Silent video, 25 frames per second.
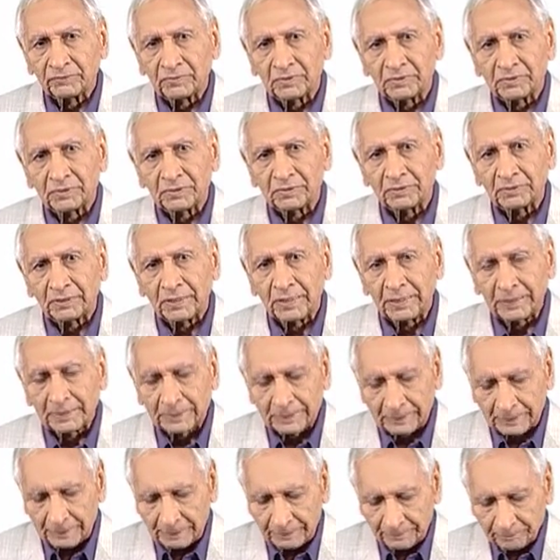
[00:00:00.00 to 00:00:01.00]
the
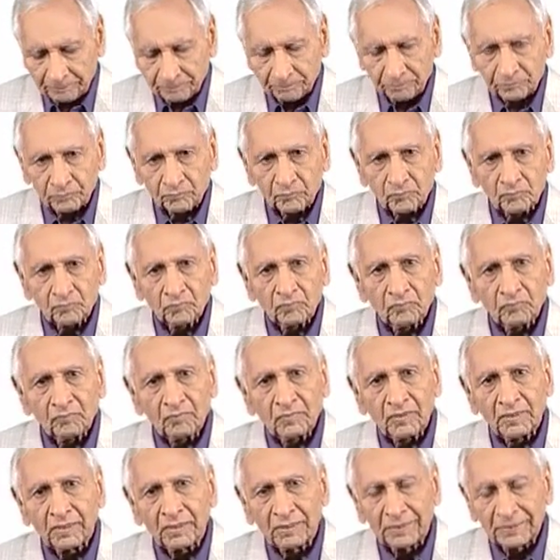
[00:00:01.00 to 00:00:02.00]
society,
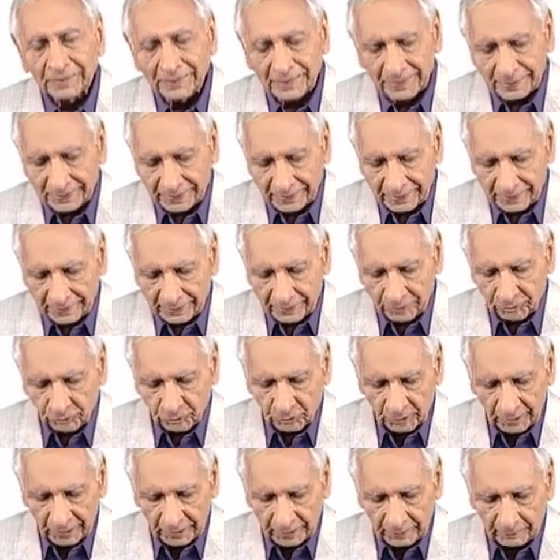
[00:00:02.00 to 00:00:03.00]
they take a
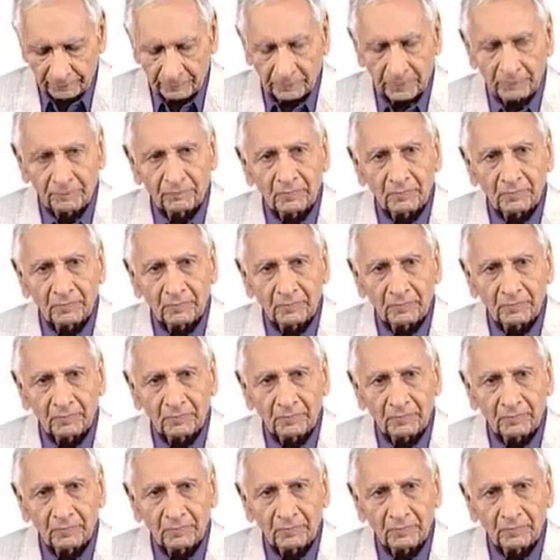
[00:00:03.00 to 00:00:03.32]
shape,